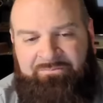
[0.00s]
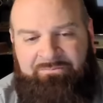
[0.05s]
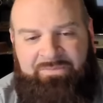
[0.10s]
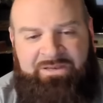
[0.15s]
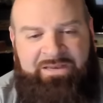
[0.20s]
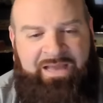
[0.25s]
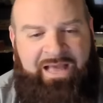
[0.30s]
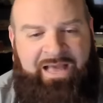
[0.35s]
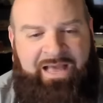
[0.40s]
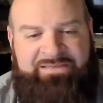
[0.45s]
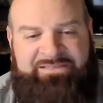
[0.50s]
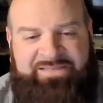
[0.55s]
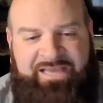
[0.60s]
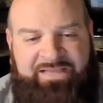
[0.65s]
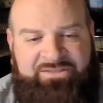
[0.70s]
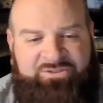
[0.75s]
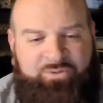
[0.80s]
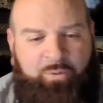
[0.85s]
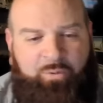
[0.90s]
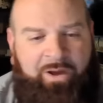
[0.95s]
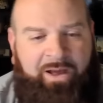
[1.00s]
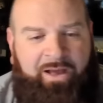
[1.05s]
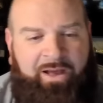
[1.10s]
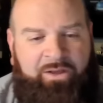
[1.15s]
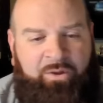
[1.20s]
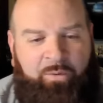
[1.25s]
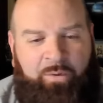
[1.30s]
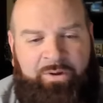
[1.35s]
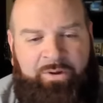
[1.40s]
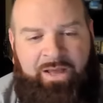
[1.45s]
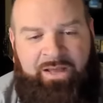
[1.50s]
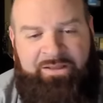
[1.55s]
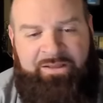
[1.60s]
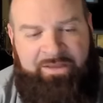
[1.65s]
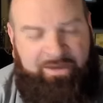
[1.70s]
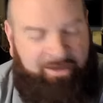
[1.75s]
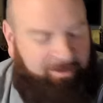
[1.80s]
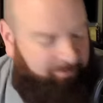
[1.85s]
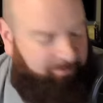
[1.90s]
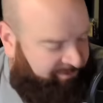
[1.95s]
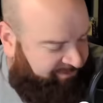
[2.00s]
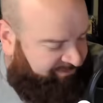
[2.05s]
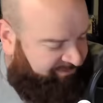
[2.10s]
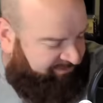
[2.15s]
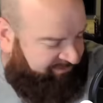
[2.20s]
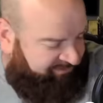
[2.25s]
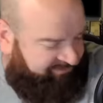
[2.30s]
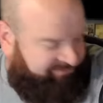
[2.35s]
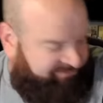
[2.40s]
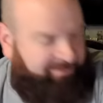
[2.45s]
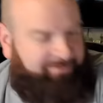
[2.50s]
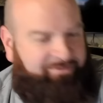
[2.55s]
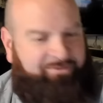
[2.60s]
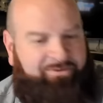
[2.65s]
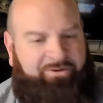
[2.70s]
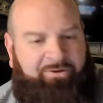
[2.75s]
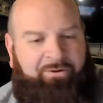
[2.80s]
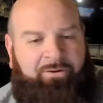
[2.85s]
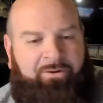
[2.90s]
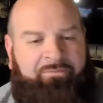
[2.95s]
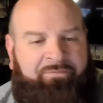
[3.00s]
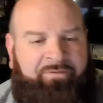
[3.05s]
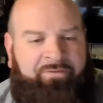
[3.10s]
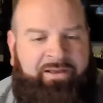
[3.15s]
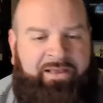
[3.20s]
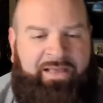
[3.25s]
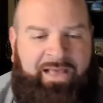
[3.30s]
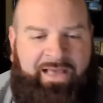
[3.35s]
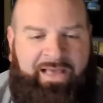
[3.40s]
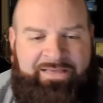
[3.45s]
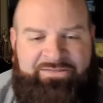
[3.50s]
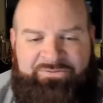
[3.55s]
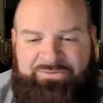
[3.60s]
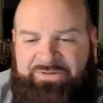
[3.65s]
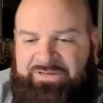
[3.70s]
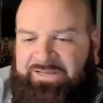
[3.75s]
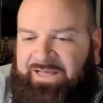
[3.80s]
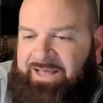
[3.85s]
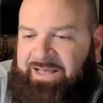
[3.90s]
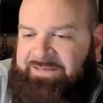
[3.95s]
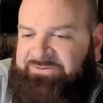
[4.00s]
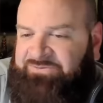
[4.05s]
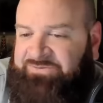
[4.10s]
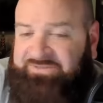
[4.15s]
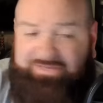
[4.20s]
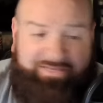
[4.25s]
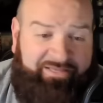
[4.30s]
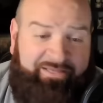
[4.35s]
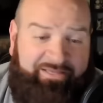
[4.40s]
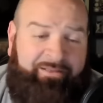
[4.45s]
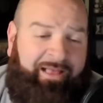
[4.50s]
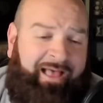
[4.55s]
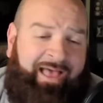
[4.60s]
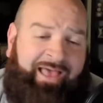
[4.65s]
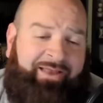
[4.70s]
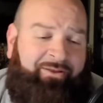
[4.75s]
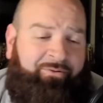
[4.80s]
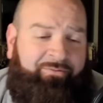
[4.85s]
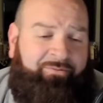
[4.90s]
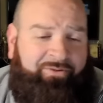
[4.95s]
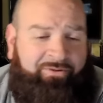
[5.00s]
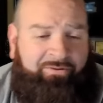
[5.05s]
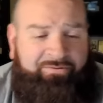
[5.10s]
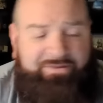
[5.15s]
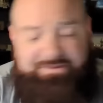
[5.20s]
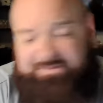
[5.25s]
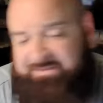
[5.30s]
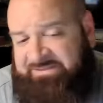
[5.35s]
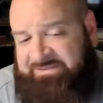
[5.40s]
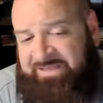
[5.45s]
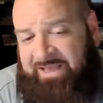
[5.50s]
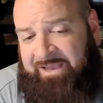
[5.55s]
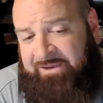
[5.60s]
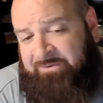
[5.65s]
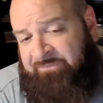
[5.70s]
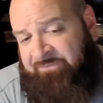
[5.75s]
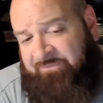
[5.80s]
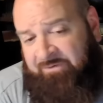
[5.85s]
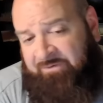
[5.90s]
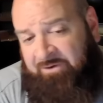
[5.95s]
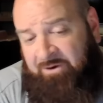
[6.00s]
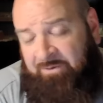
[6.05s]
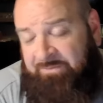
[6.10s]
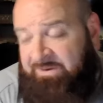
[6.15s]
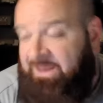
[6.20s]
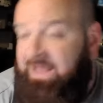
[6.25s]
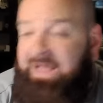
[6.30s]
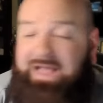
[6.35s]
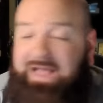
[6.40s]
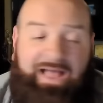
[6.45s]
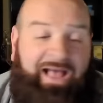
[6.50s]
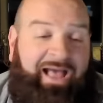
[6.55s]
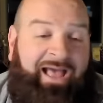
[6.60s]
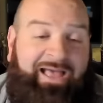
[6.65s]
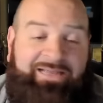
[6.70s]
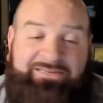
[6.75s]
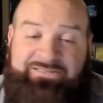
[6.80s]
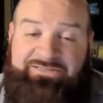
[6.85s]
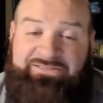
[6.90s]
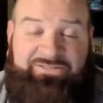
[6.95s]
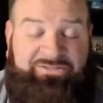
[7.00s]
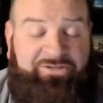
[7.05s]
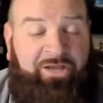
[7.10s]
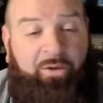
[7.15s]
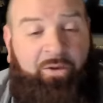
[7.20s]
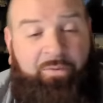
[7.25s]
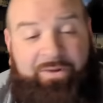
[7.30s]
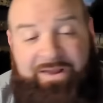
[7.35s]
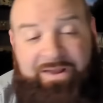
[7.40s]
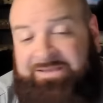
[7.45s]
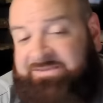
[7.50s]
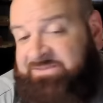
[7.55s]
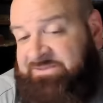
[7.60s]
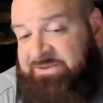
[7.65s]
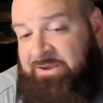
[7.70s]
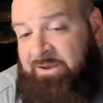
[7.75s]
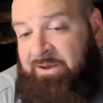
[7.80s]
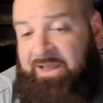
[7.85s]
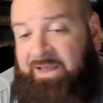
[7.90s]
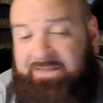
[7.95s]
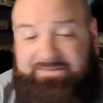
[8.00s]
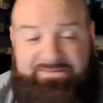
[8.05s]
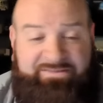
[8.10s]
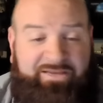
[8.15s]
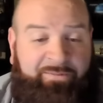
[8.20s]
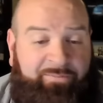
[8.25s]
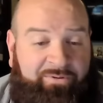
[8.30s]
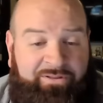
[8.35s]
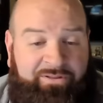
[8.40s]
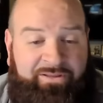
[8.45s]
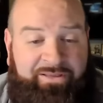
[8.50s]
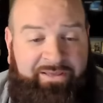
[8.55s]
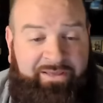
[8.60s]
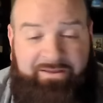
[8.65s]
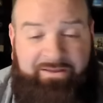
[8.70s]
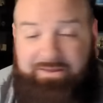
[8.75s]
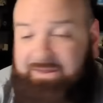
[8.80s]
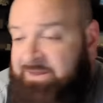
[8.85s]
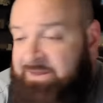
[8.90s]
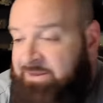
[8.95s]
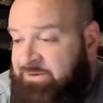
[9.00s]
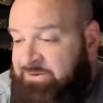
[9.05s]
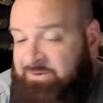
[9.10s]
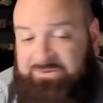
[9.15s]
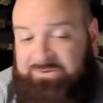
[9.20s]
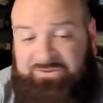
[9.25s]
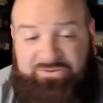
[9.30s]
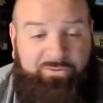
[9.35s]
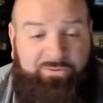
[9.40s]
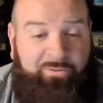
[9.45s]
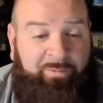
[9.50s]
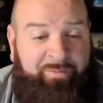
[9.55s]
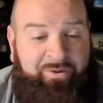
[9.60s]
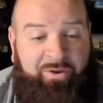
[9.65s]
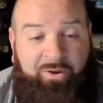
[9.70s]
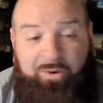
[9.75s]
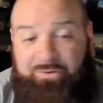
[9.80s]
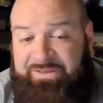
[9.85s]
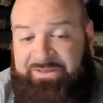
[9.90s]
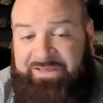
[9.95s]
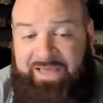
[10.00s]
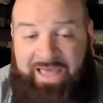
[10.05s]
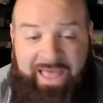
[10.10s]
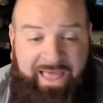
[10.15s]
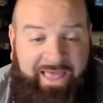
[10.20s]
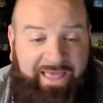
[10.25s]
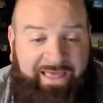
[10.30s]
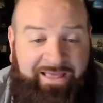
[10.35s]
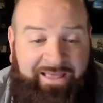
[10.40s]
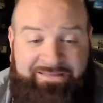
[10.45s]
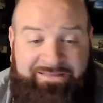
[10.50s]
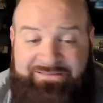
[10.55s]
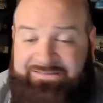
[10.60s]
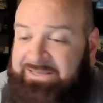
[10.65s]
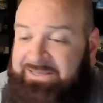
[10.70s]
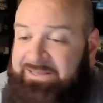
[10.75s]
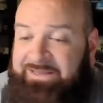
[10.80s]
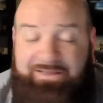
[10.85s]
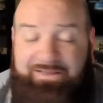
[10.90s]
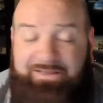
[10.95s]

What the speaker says: menage a trois going on there with his other girlfriend, Kyzri Gondry. Like, I don't know. This is not confirmed. I just saw what I saw at Summer League. Those two women holding hands.